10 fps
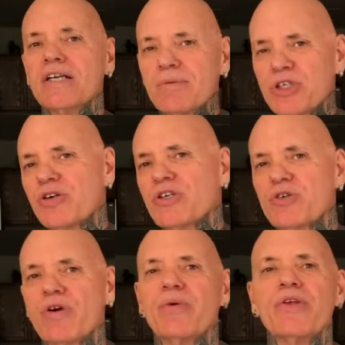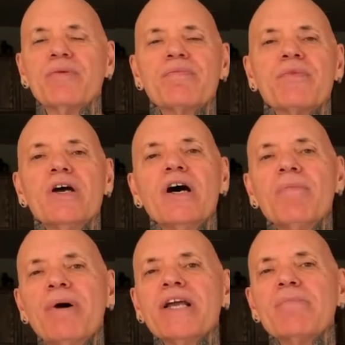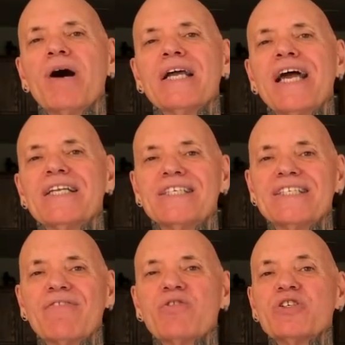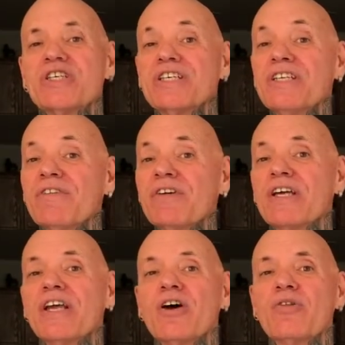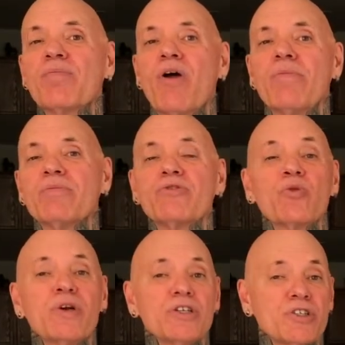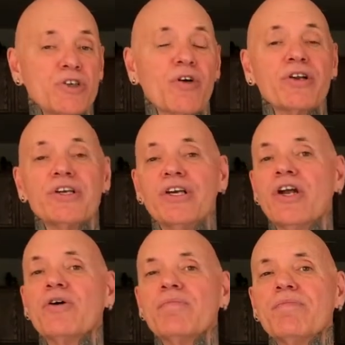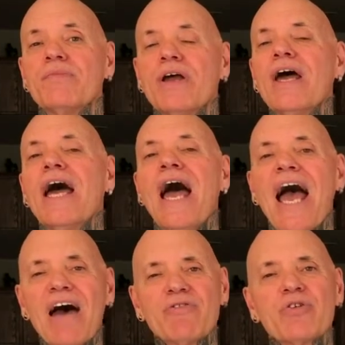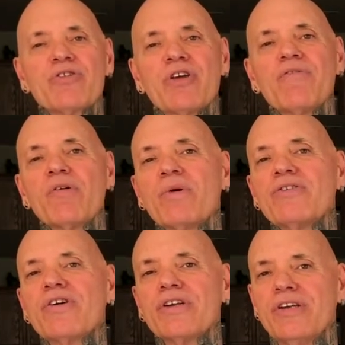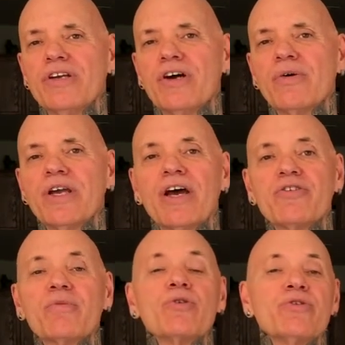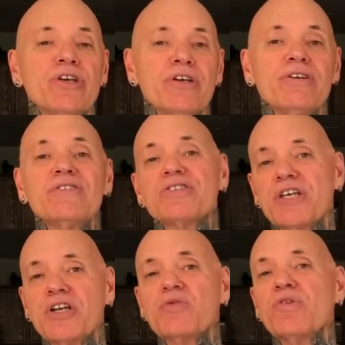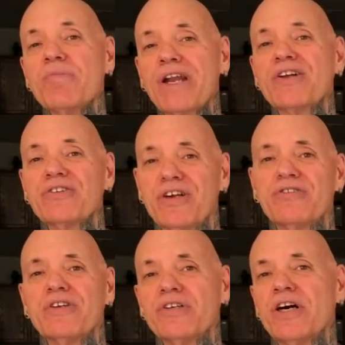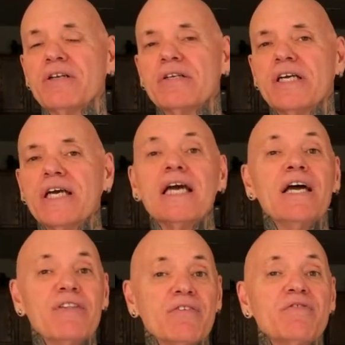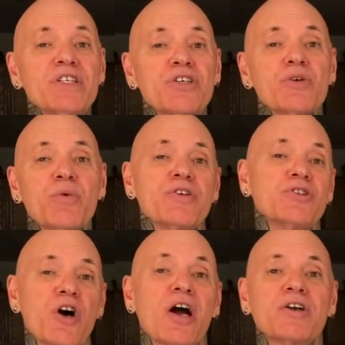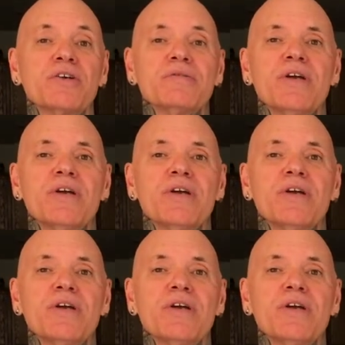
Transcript: Let me share a story with you. A buddy of mine had several significant health problems when he started keto. After several months on keto, he had some routine, scheduled medical testing done, and then visited with his doctor.